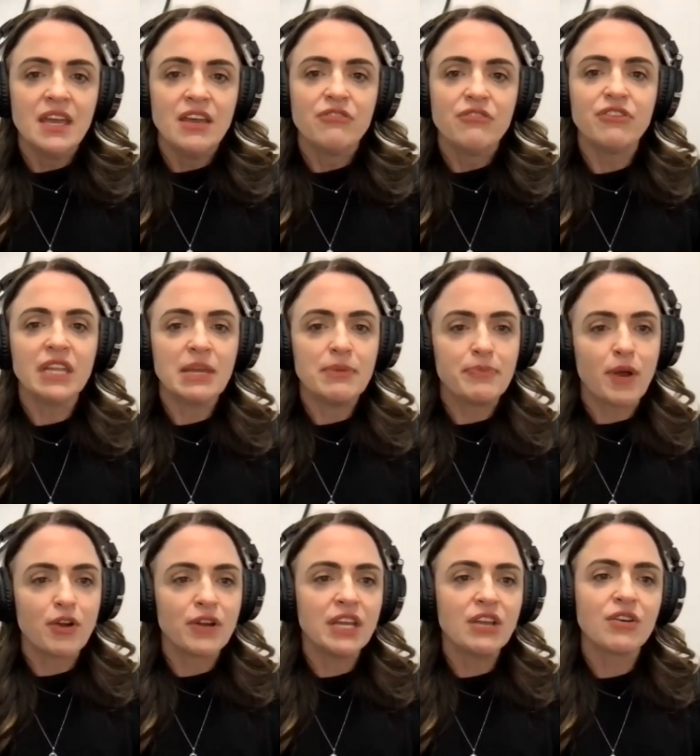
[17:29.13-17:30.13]
Feeling
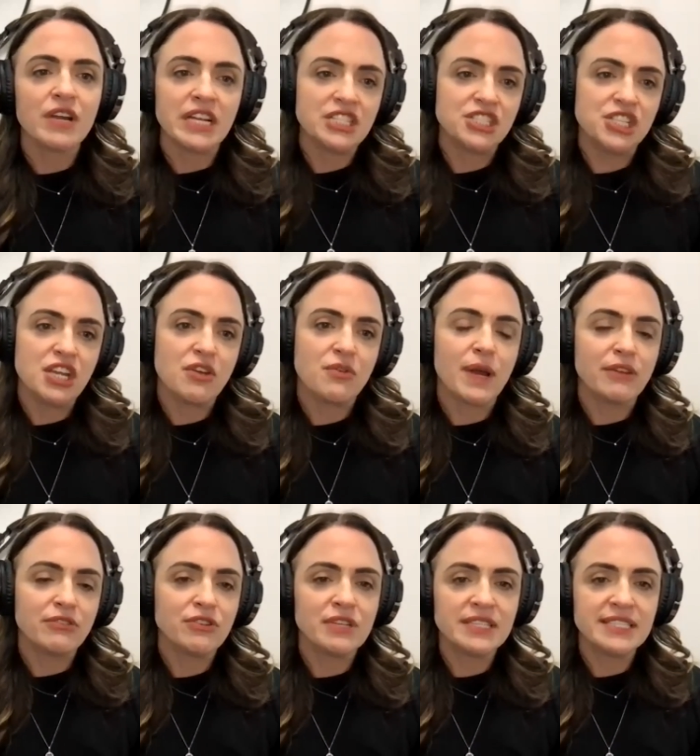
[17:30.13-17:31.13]
burning or itching around
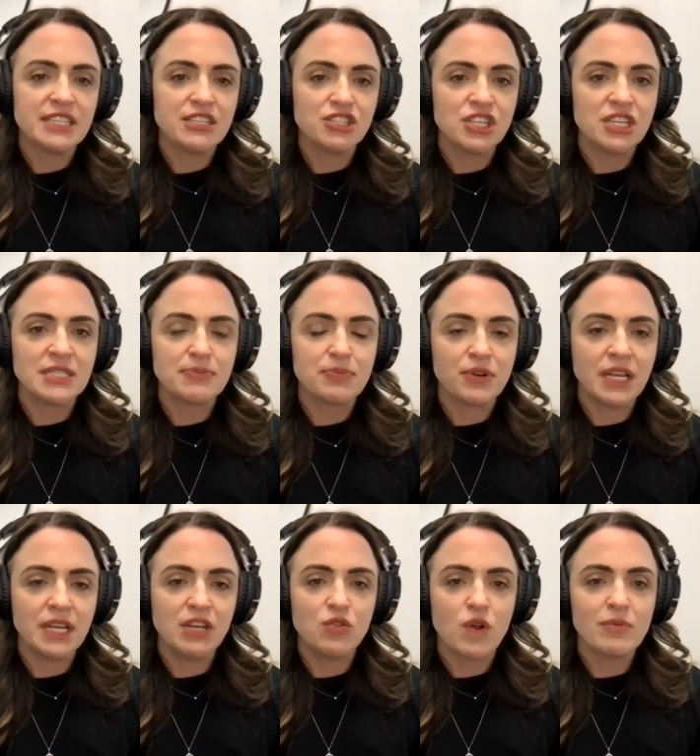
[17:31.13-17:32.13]
your incision is
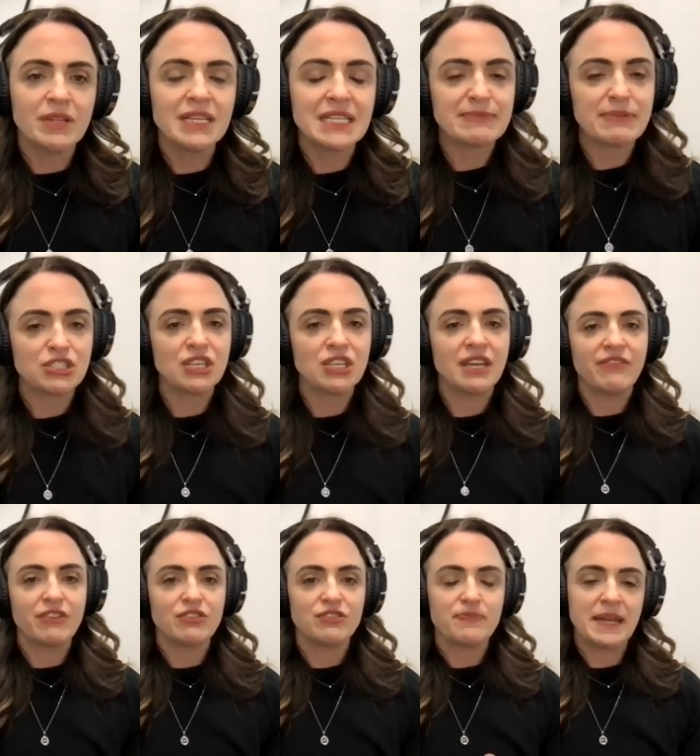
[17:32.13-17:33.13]
pretty normal, especially if
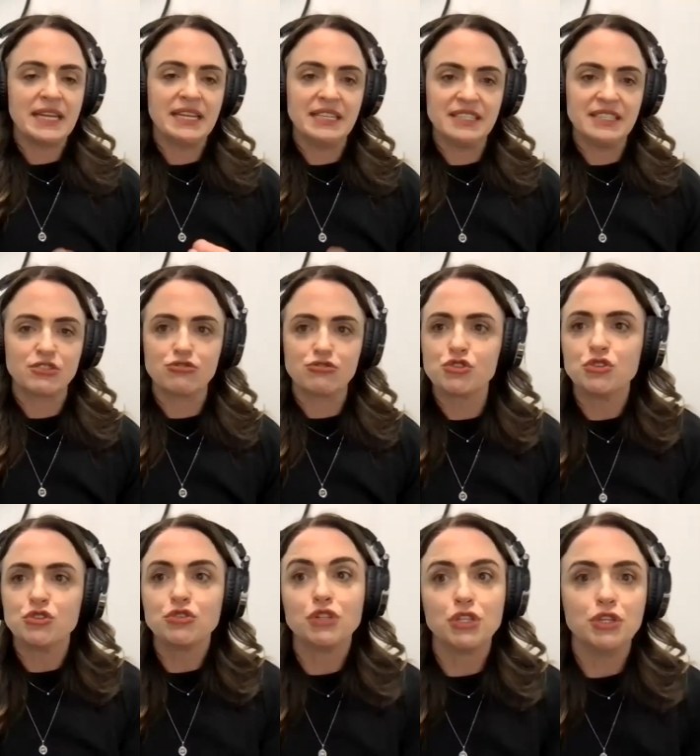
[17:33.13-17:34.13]
there's been any surgical
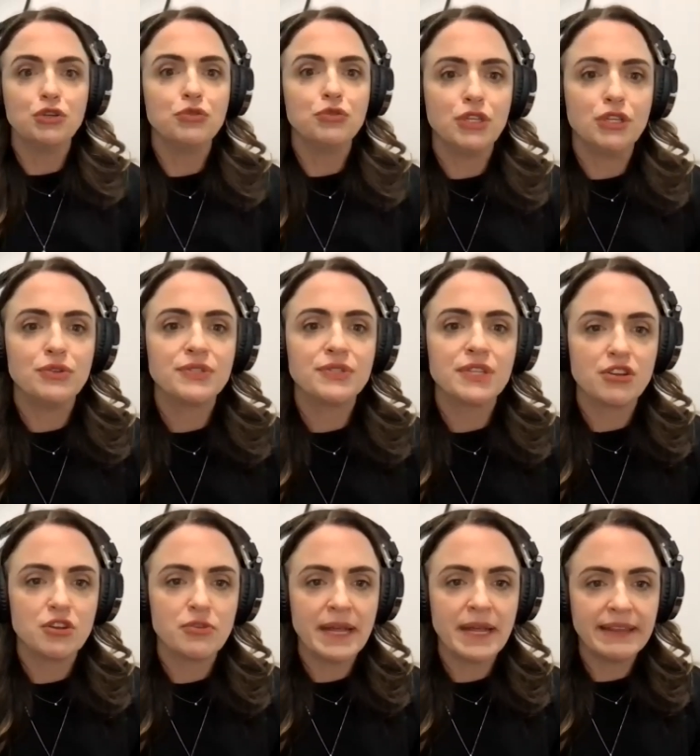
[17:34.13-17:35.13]
glue used on
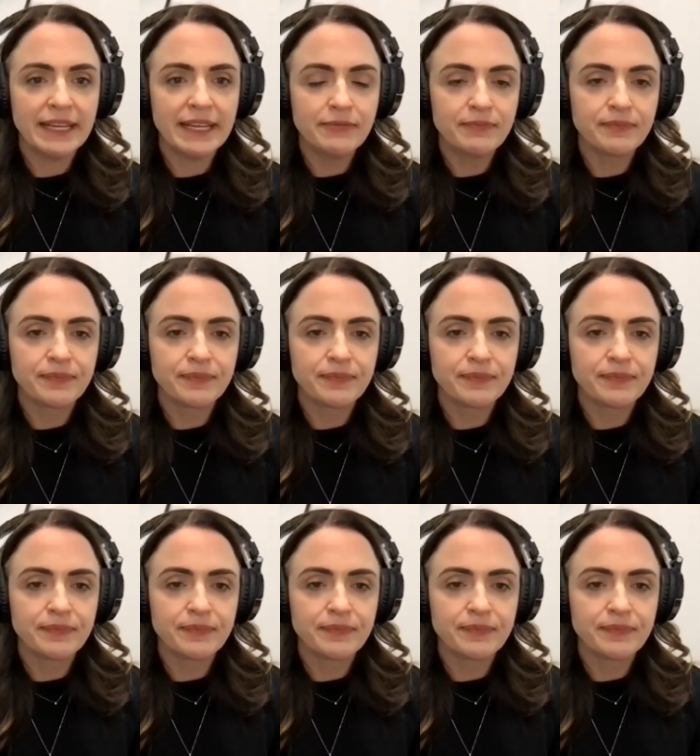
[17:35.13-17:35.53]
your belly.